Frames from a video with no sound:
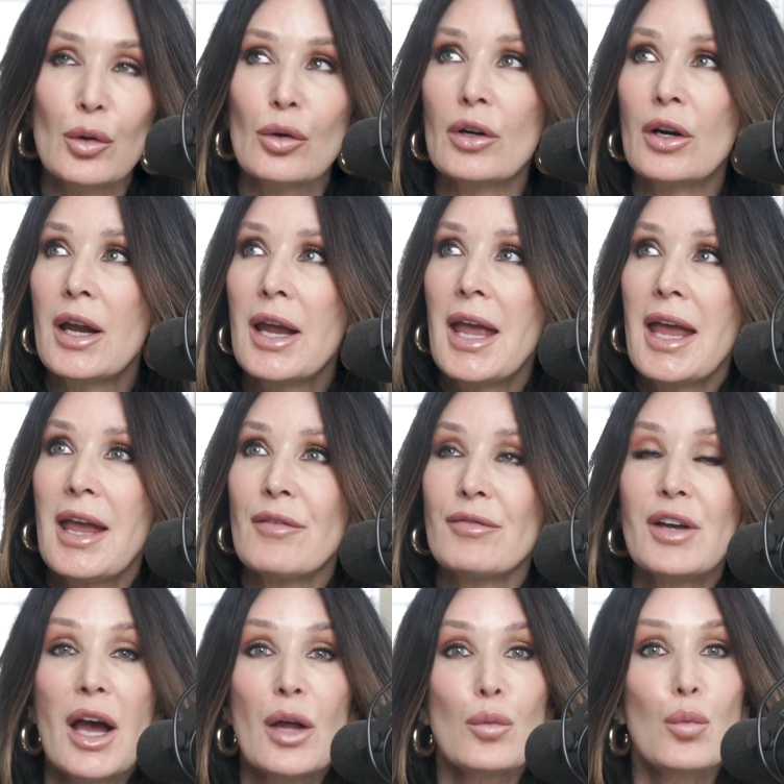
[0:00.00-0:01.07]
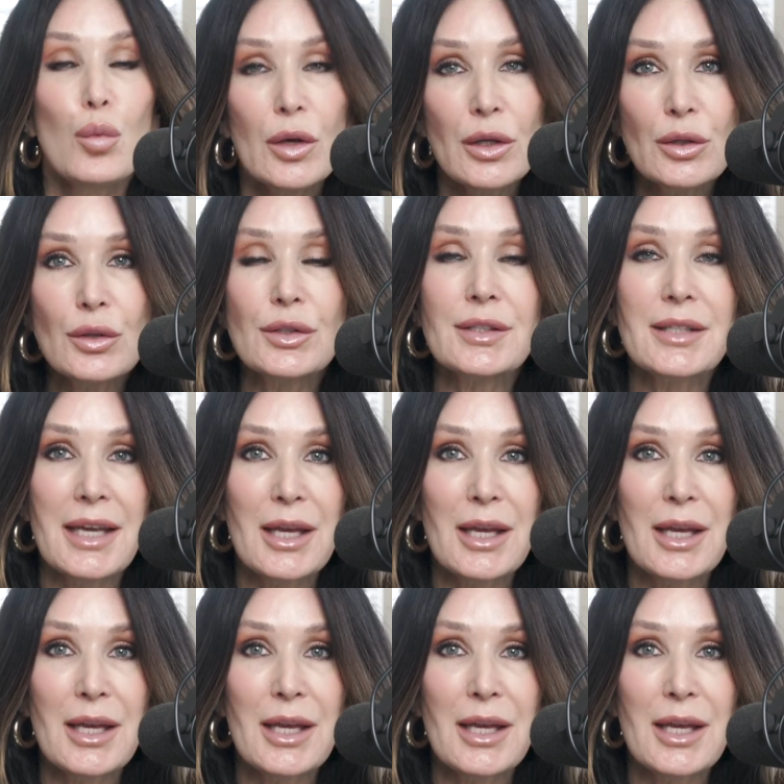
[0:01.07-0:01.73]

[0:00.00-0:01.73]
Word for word: or if God wills,